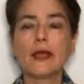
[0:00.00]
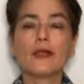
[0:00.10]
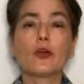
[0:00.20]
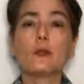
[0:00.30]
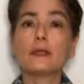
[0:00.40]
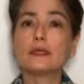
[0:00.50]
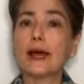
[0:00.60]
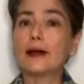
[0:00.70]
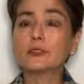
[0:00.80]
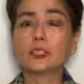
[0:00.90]
there will be
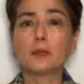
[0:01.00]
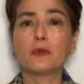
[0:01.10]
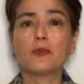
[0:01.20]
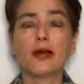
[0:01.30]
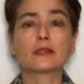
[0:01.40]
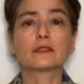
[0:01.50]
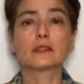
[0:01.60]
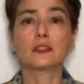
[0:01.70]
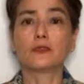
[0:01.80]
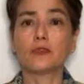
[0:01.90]
downstream effects
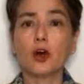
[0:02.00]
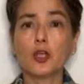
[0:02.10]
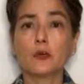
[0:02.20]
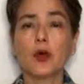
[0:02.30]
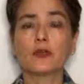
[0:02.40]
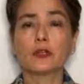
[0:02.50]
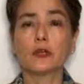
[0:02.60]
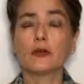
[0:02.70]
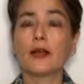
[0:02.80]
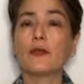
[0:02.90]
such as volume
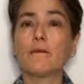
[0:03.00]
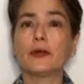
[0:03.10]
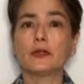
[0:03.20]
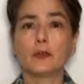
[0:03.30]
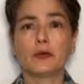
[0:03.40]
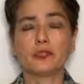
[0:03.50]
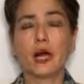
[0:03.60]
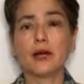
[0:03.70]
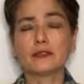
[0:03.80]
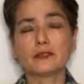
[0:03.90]
overload and the buildup of
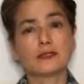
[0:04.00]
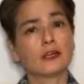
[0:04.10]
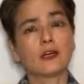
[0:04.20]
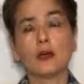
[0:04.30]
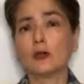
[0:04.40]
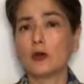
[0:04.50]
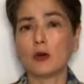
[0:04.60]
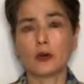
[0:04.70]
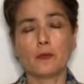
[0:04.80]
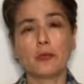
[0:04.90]
toxins that are no
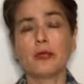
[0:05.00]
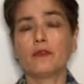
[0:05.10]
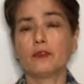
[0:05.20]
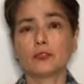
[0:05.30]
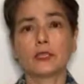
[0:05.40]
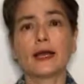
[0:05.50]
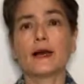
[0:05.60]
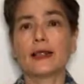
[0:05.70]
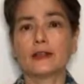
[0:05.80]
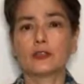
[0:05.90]
longer being filtered
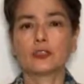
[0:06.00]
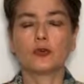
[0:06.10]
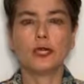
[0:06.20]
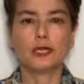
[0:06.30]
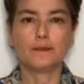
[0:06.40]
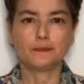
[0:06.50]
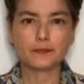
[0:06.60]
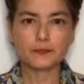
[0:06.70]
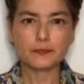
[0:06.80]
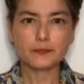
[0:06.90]
out and excreted.
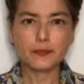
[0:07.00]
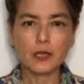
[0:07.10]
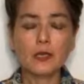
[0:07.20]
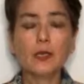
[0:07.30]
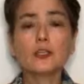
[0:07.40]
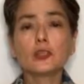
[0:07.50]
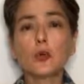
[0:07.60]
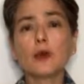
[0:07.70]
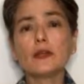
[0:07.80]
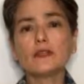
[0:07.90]
So
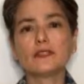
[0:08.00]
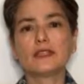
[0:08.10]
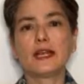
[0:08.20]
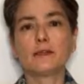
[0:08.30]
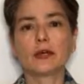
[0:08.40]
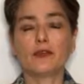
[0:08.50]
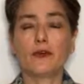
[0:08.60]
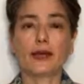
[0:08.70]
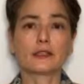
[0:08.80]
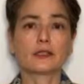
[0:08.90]
what are the systemic
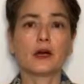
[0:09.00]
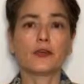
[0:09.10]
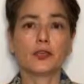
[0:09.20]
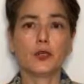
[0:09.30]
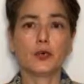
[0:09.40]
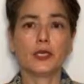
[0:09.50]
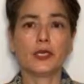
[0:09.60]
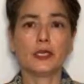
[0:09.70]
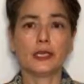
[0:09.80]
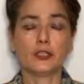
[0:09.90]
effects of acute
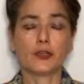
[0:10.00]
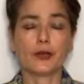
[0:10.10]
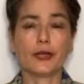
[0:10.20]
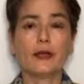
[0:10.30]
kidney injury?